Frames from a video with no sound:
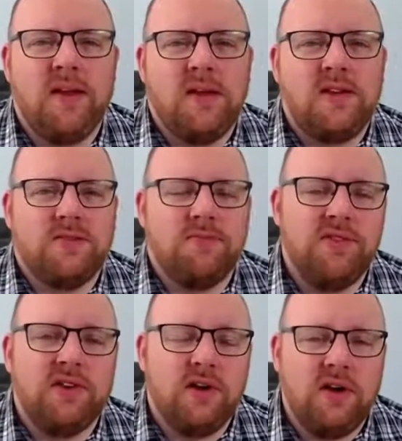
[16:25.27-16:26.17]
So
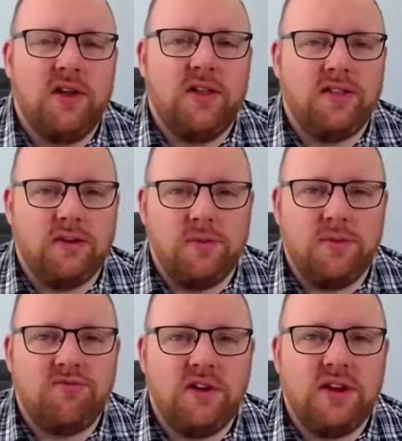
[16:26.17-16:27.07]
moving online, I think, will
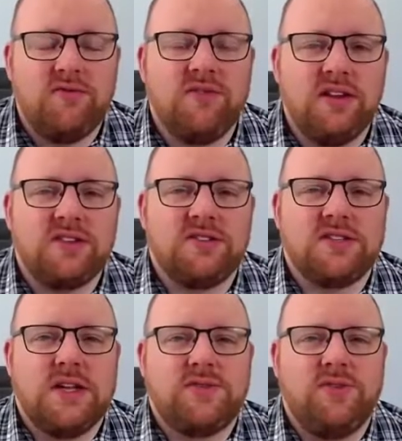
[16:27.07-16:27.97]
be really, really
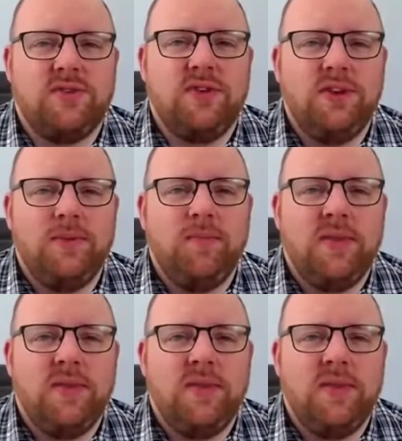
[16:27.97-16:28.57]
successful for you.